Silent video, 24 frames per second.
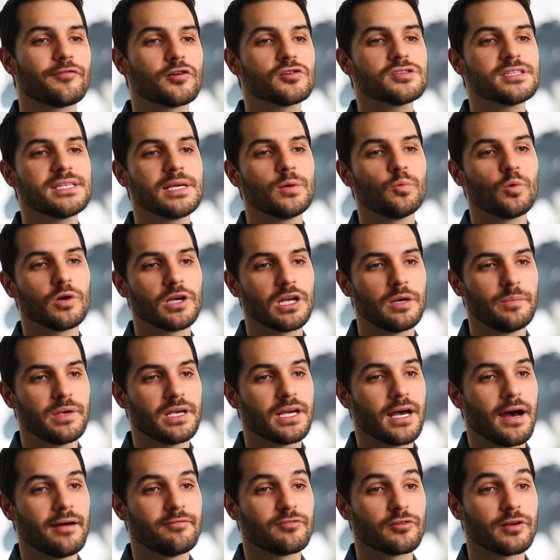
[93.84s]
first thing we're going to be
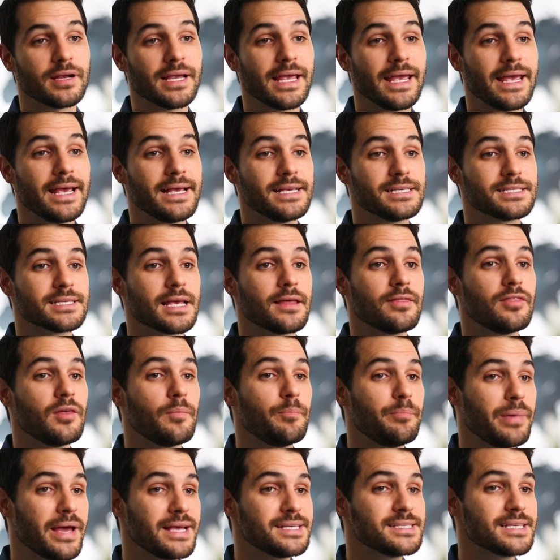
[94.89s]
covering is the
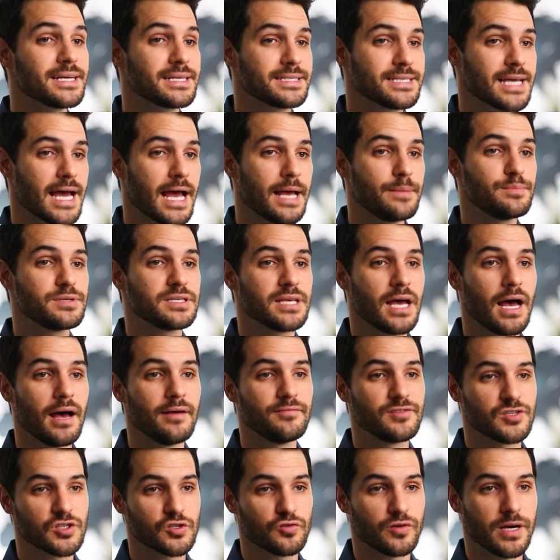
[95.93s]
basic types
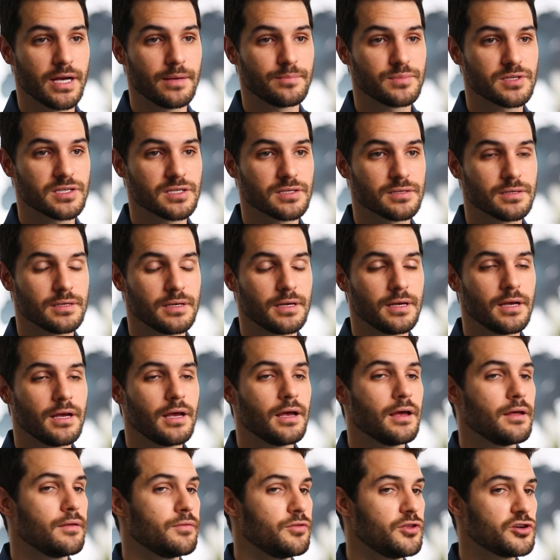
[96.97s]
of scripts.
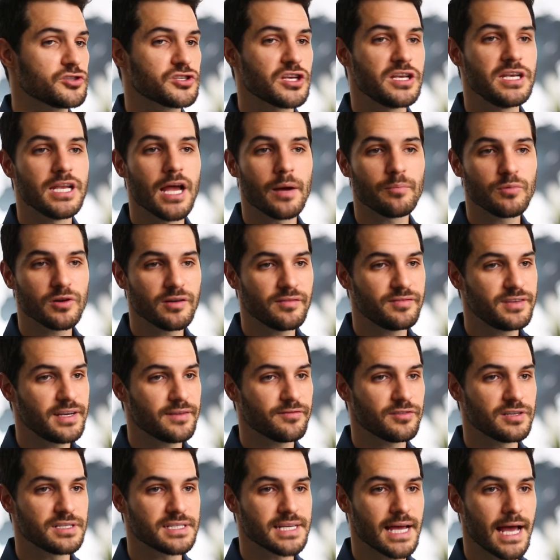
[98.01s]
There's a number of
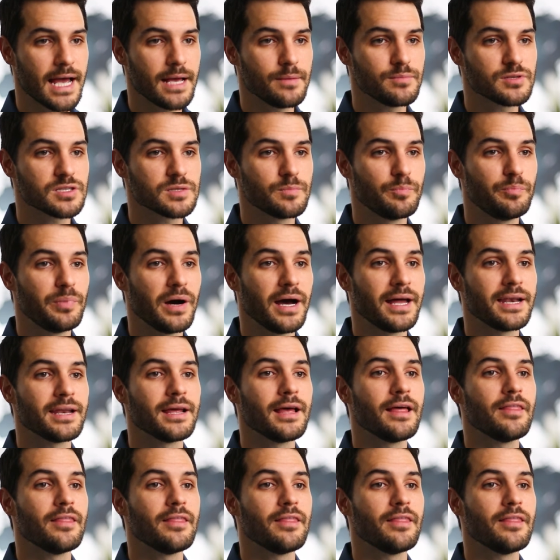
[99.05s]
different types, but